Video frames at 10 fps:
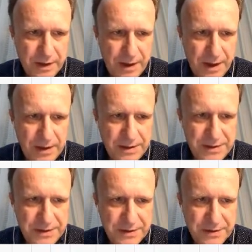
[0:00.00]

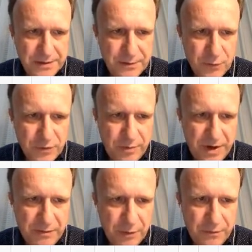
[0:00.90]
8 to the
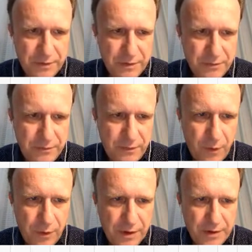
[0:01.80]
power of
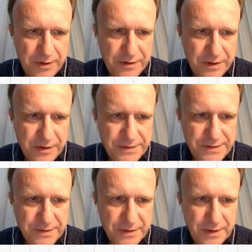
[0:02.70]
4/3.
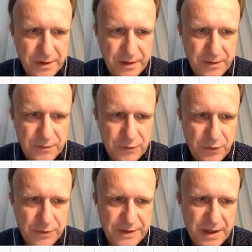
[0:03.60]
If you
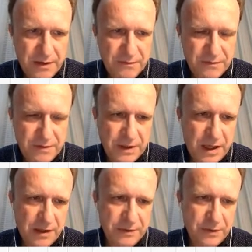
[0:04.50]
don't have a
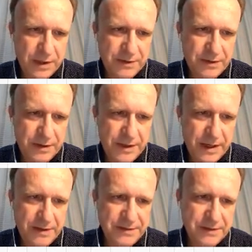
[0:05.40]
calculator at
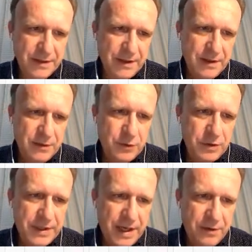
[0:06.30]
hand, you
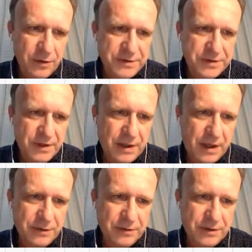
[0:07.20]
cannot
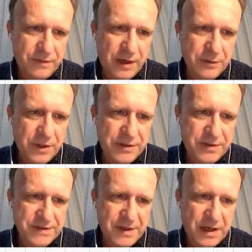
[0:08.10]
evaluate
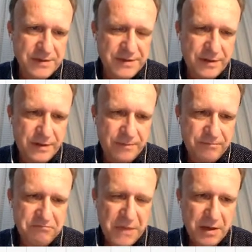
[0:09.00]
this answer
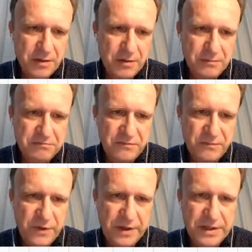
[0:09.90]

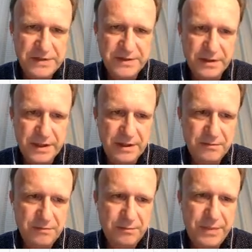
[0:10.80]
very easily,
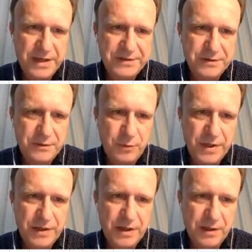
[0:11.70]
but you
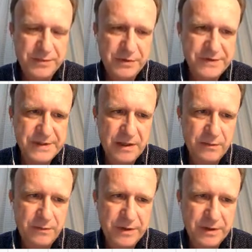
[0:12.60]
may help
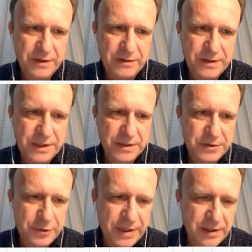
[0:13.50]
yourself with a neat
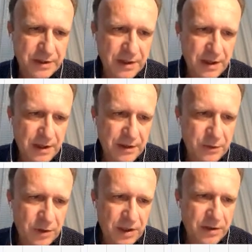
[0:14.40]
trick. You
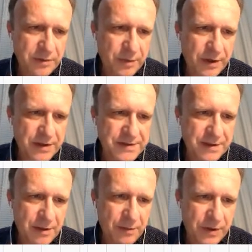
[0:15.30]
can replace
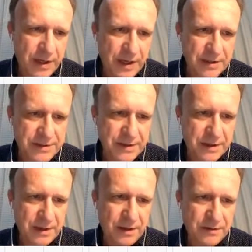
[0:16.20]
number 8
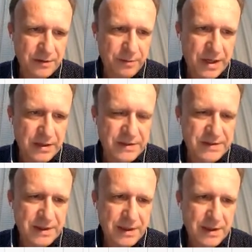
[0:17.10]
here, the base,
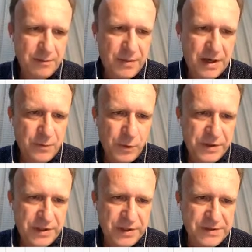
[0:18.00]
by what it
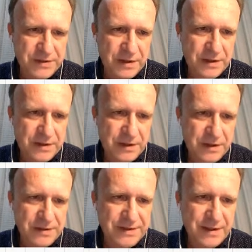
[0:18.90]
is. It
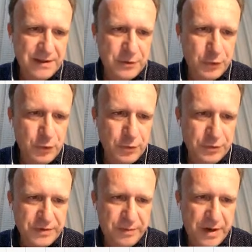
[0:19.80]
is 2 to
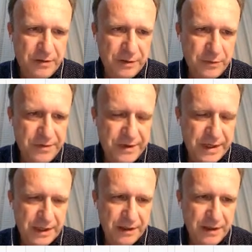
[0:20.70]
the power of
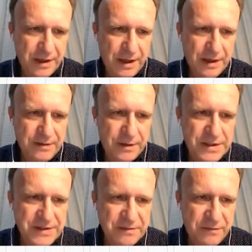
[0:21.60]
3. And the
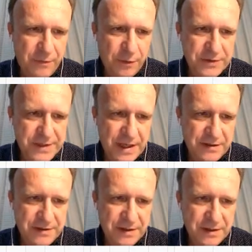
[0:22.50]
reason for
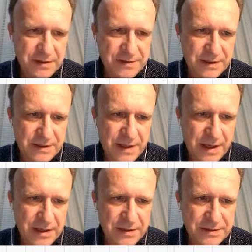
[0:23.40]
that is that
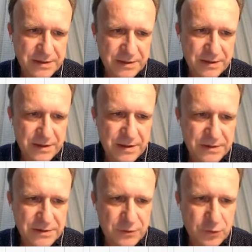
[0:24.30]
8
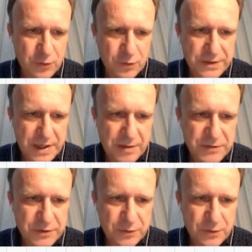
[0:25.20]
is 2
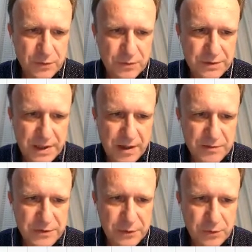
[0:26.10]
times 2
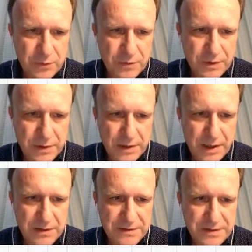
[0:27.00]
times 2.
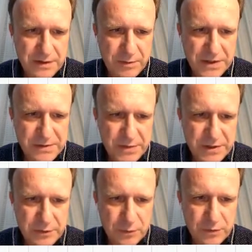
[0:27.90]
Hence, it must be
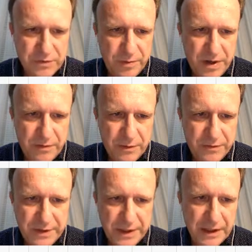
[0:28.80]
2 to the power of
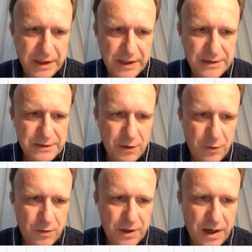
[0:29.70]
3.
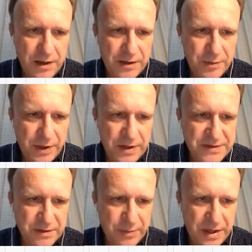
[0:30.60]
So, I replace
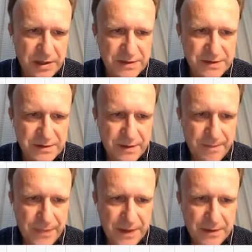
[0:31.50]
the base
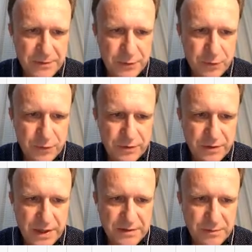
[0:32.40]

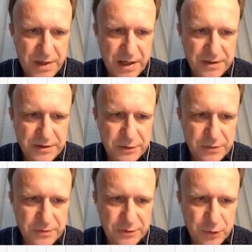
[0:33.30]
by the
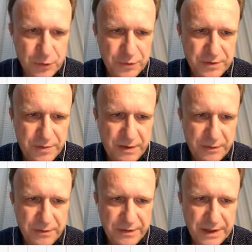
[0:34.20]
2 to the power
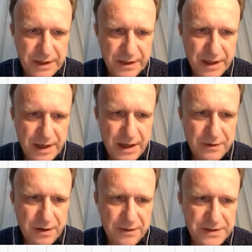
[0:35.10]
of 3,
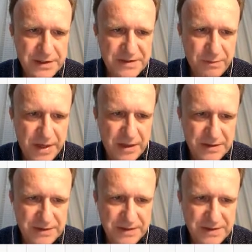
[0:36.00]
and this
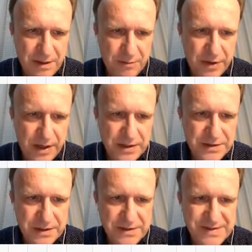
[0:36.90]
base, this number 8,
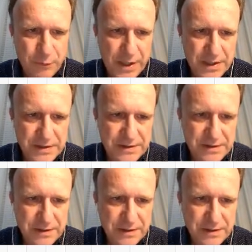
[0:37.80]
is raised